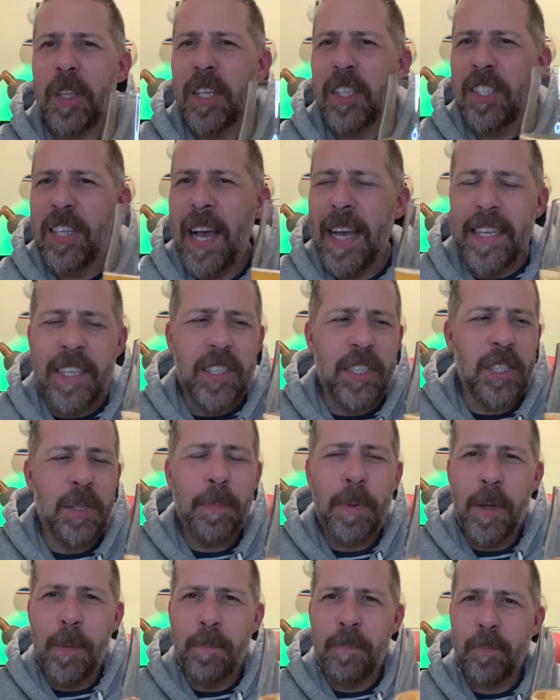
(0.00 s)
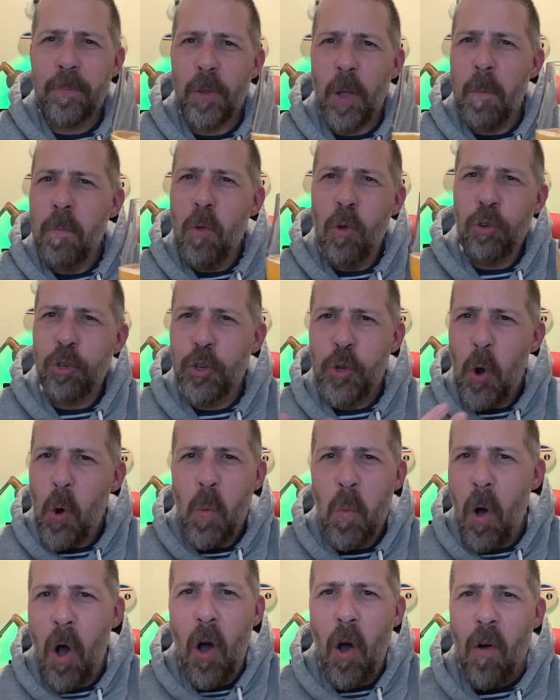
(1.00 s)
taste, but I'm not sure
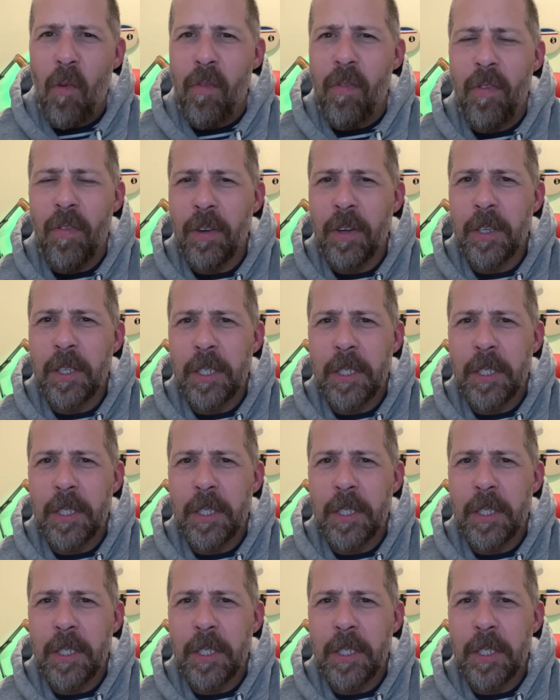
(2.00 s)
what of.